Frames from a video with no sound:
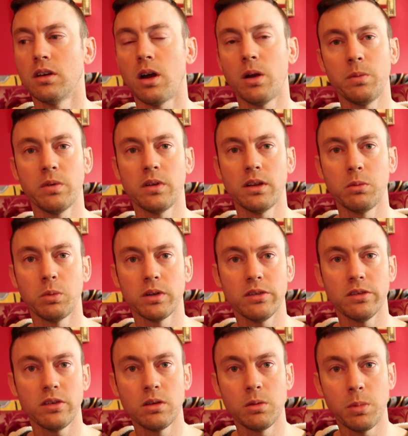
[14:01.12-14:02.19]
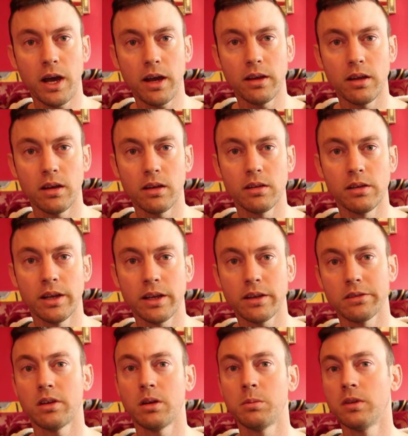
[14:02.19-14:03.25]
hopefully we'll see you back here the
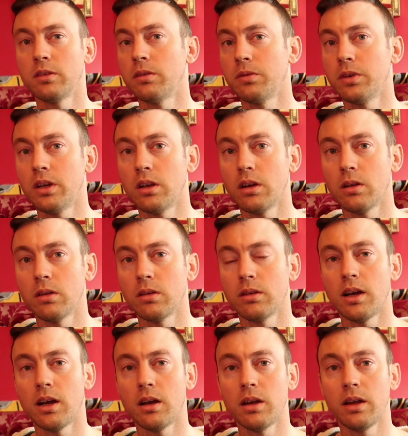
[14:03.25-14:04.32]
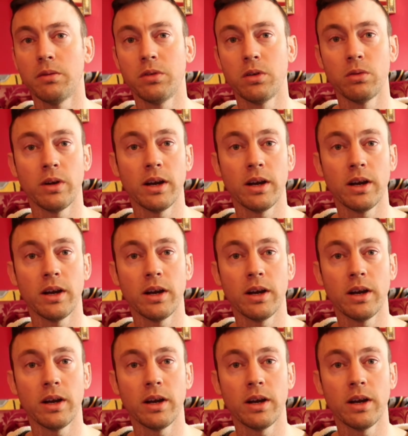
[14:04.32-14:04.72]
next time there's a video. If you